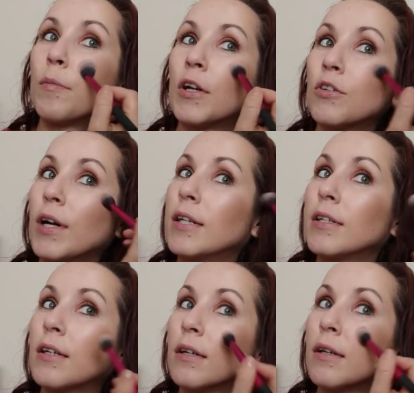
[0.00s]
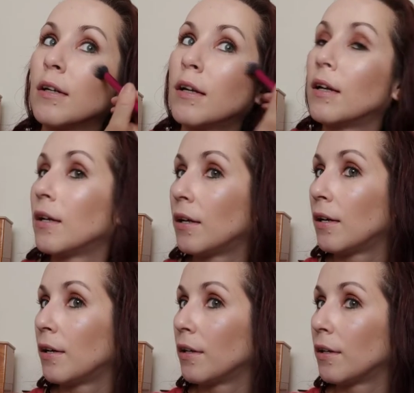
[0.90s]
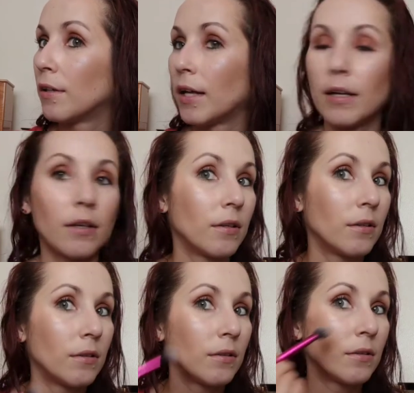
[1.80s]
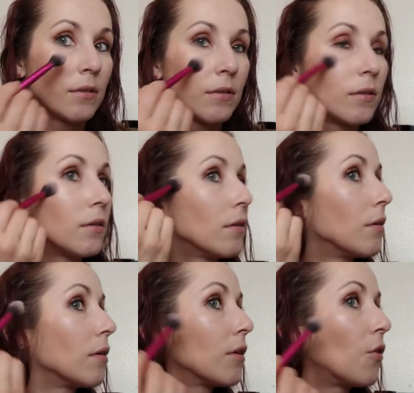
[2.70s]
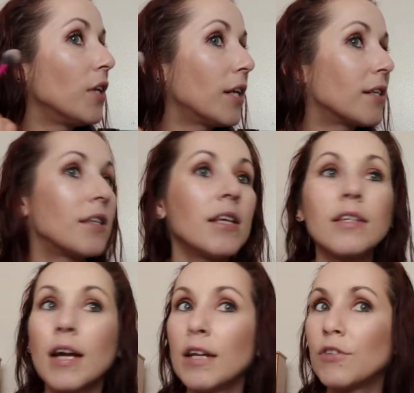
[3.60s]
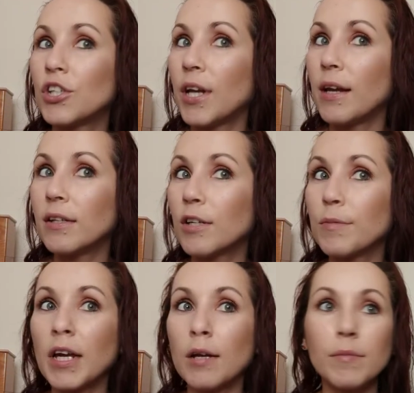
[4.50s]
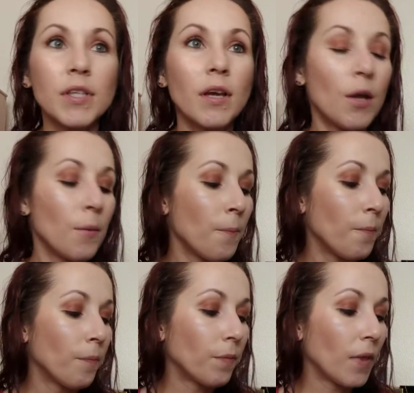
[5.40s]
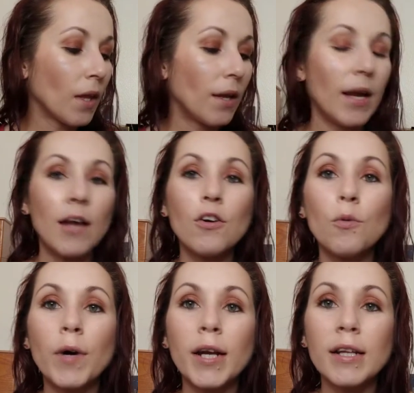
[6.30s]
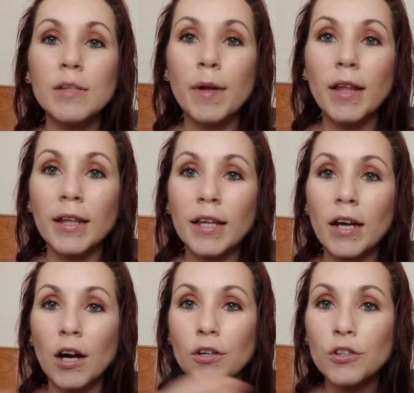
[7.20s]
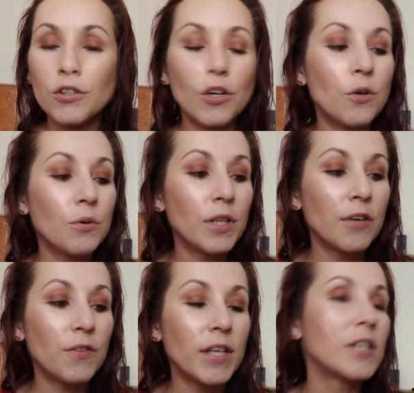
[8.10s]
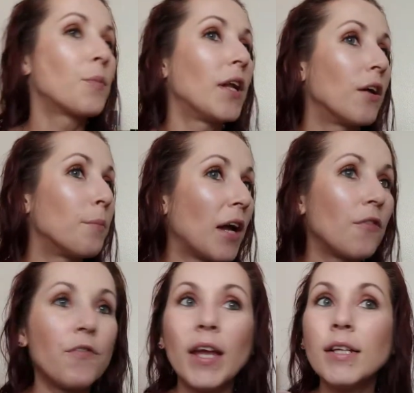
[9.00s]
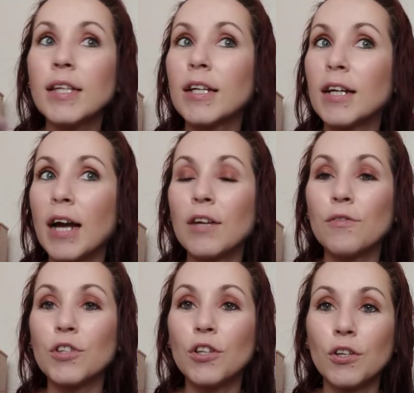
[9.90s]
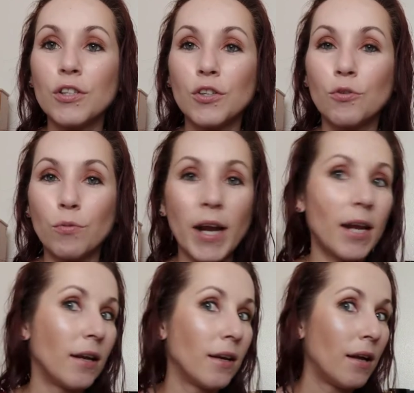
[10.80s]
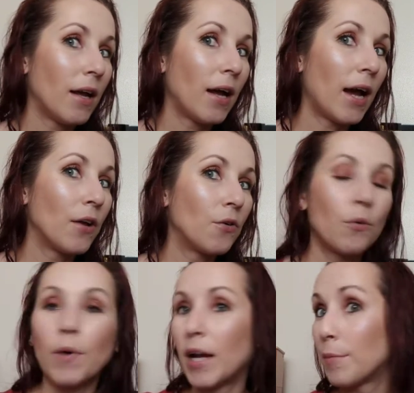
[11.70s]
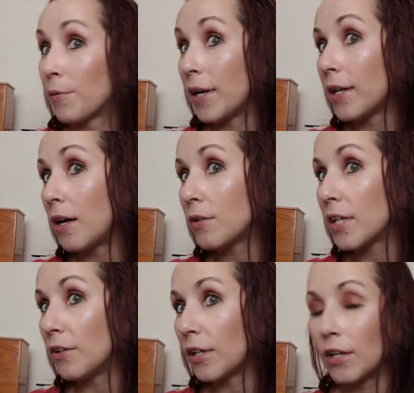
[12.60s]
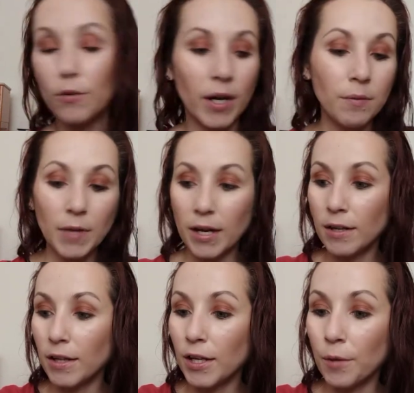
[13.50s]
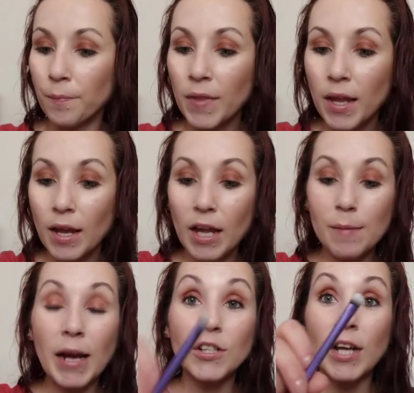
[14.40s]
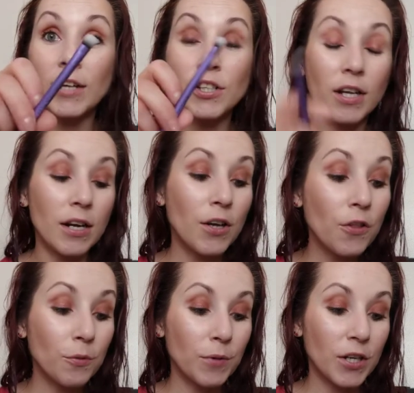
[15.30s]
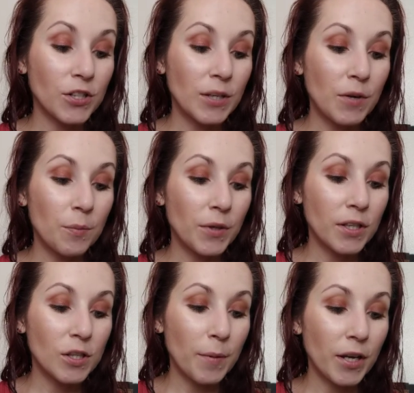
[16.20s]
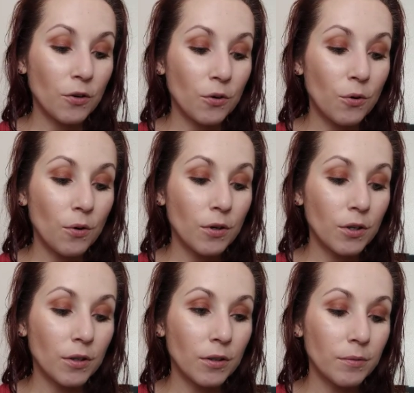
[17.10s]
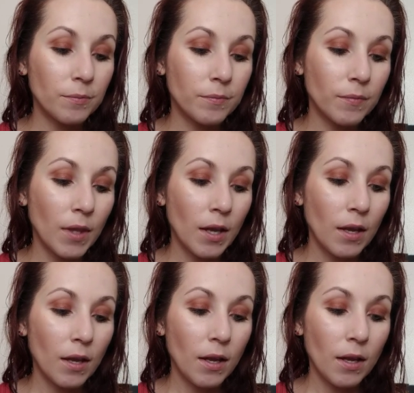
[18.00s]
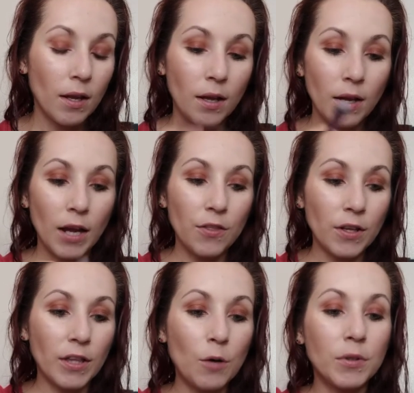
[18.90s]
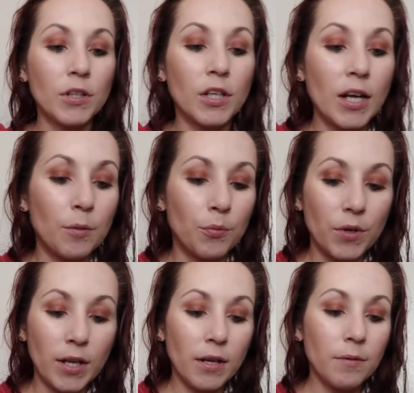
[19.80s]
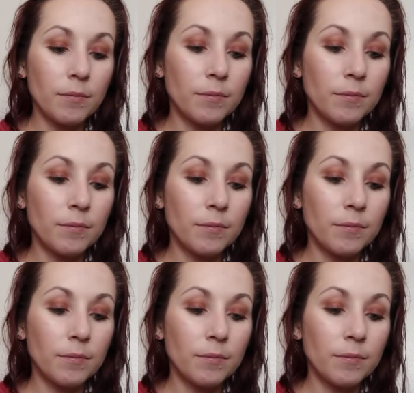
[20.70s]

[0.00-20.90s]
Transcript: not trying to, like, only because this kind of shade sometimes I don't know what it is about like the undertone of this, but on my face it kind of looks gray. I don't know why, but right now it's not looking gray. I kind of like it. And I've actually, actually got another brush because I want to put this on my inner corner. I thought that would look kind of pretty.